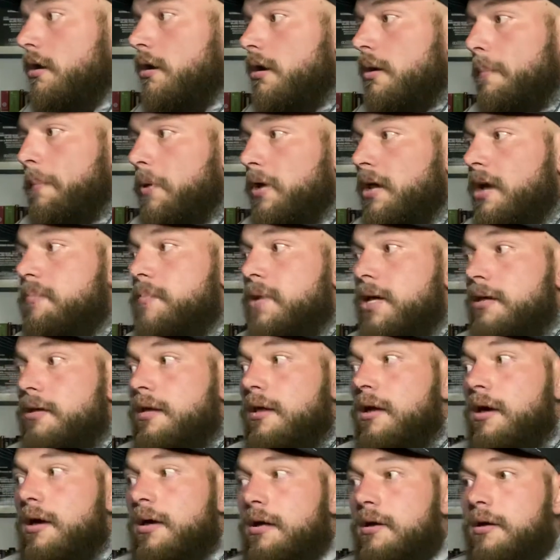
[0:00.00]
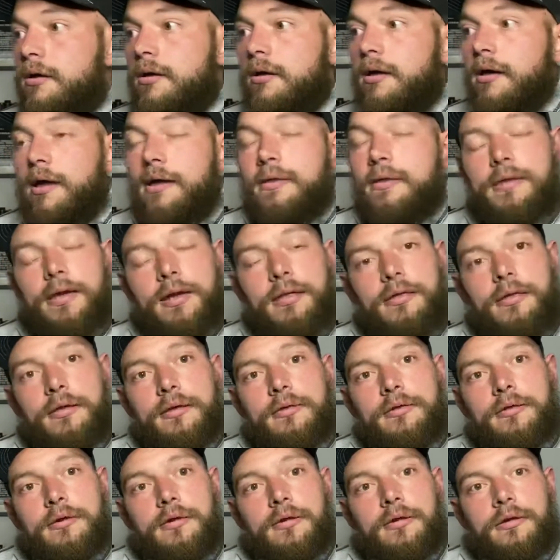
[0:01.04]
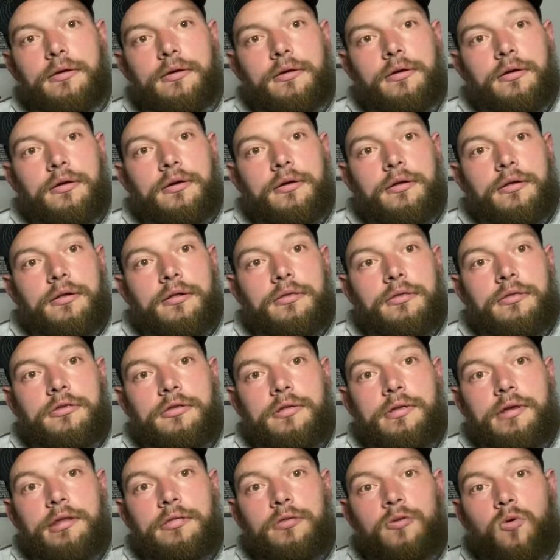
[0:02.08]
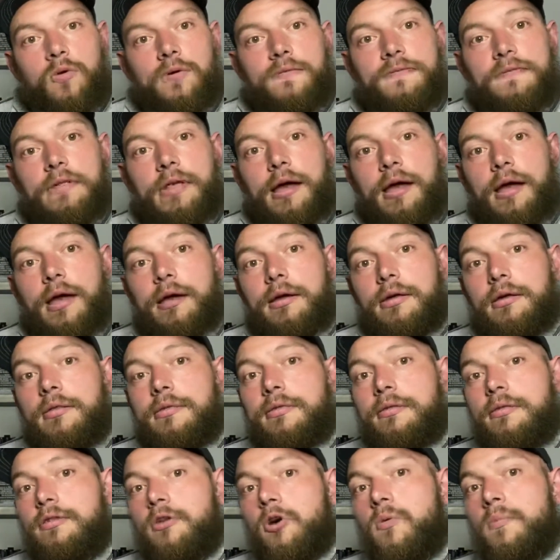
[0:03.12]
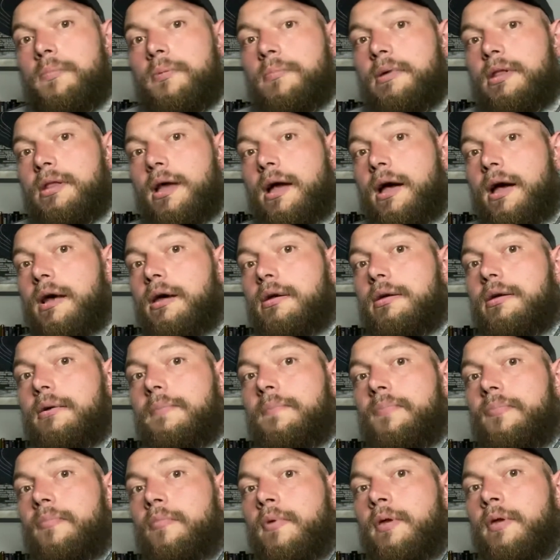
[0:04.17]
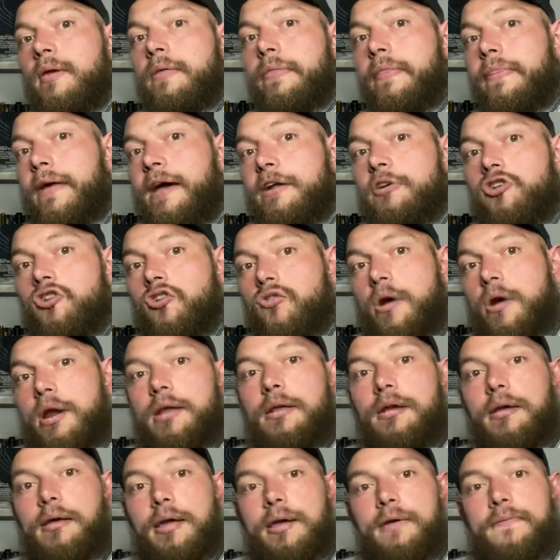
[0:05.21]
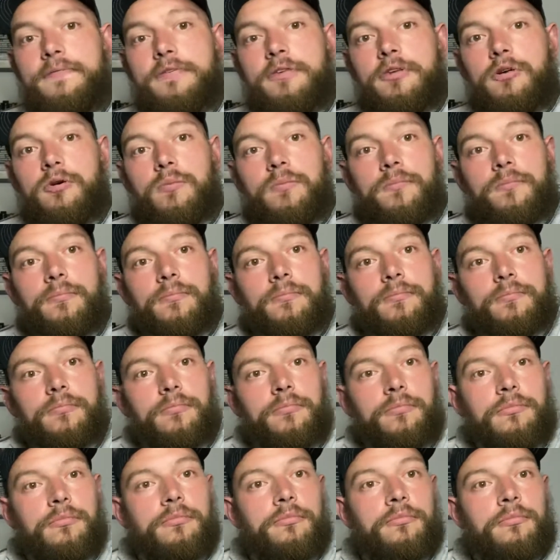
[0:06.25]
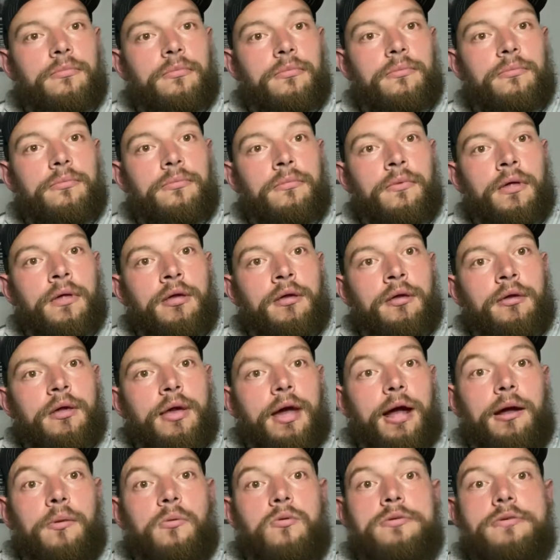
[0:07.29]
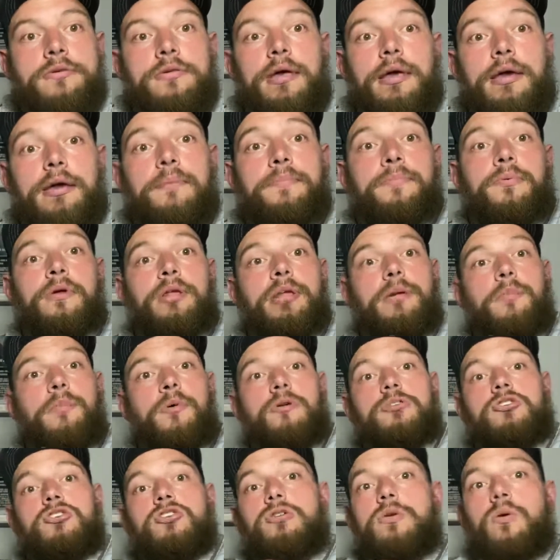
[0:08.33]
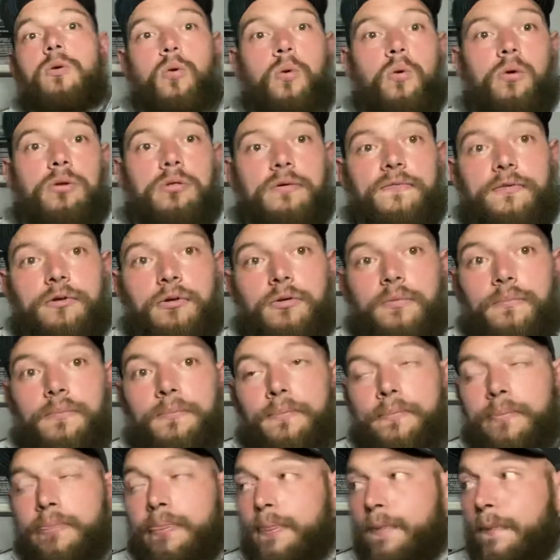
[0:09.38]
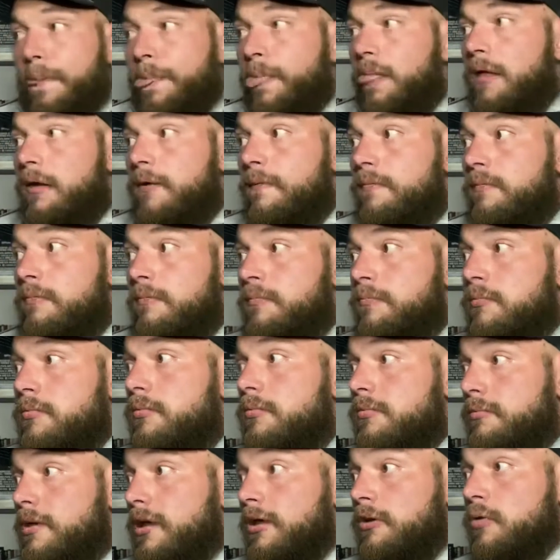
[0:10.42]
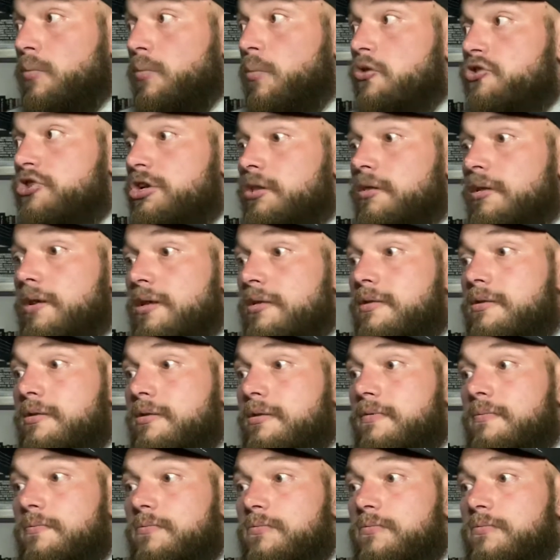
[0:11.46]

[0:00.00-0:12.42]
But I mean addicted to the endorphin high, the dopamine high that training gives you. I would say pretty much all of you that are watching this,